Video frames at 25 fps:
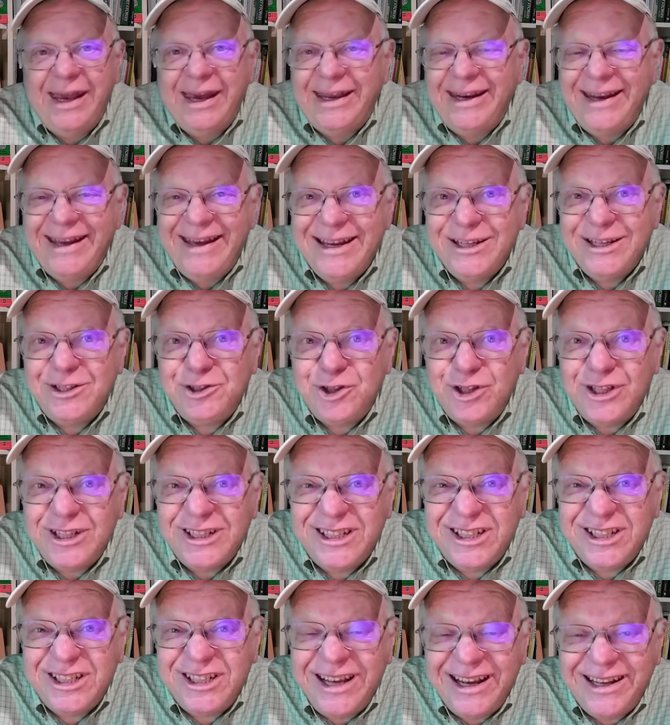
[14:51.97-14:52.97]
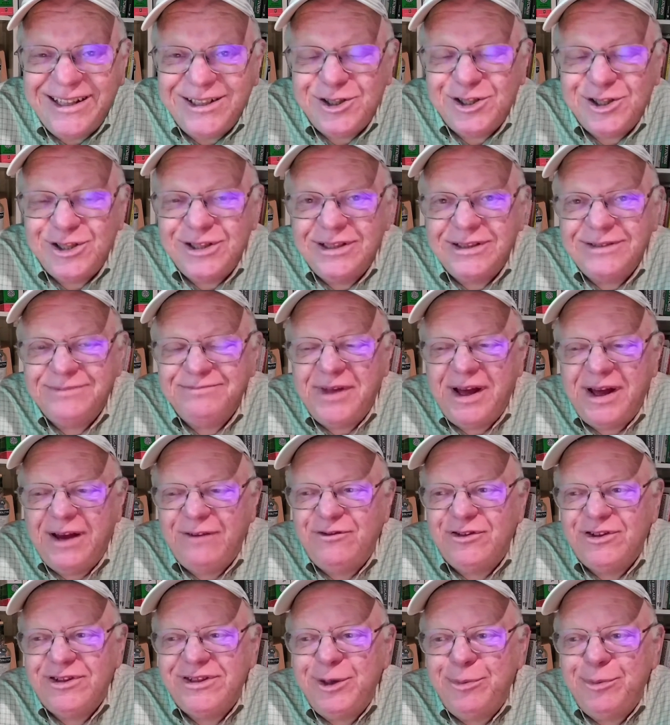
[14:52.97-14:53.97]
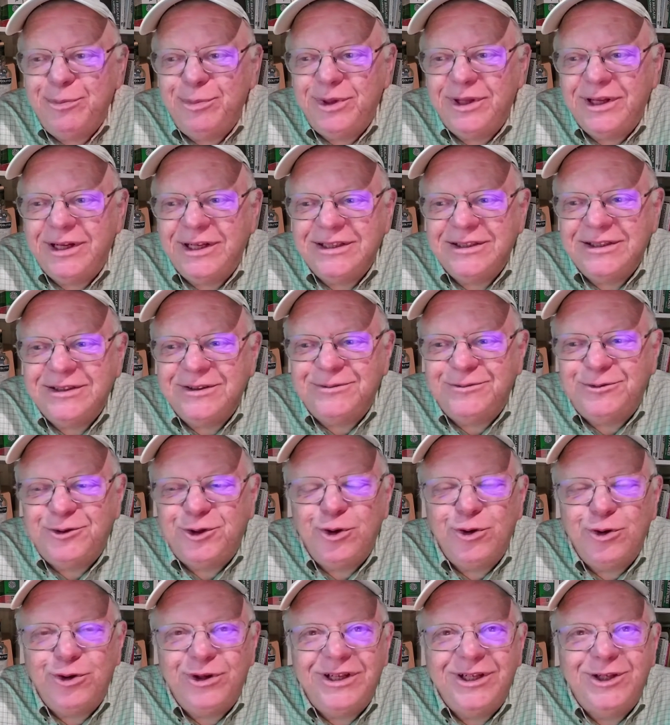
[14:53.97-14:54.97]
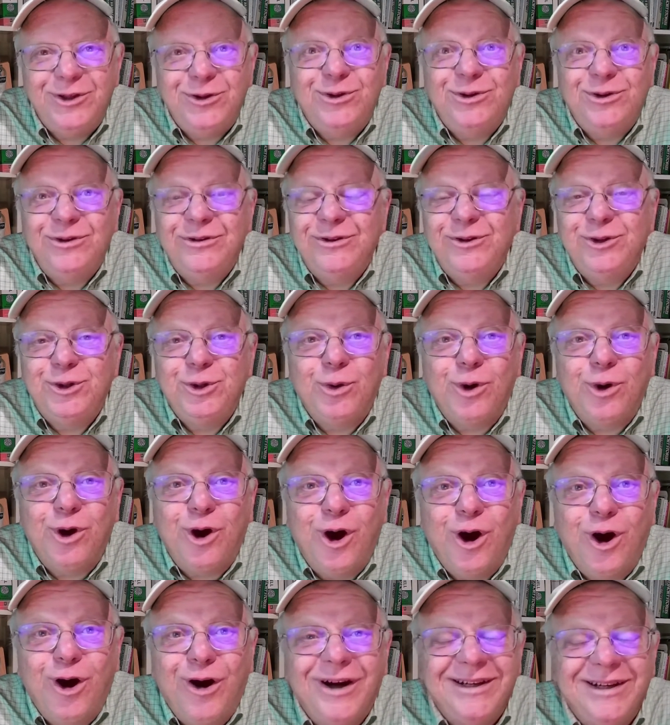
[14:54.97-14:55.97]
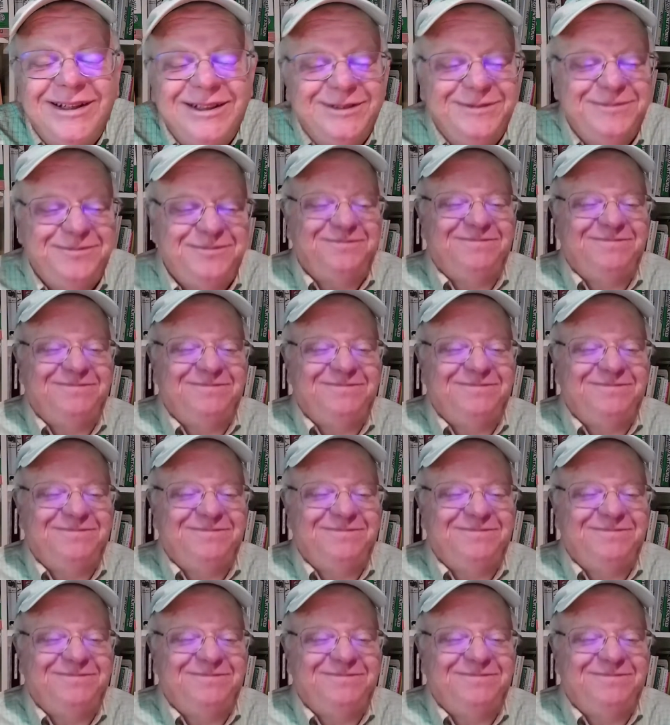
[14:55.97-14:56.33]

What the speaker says: And I guess in a sense, I've simply turned into a hog.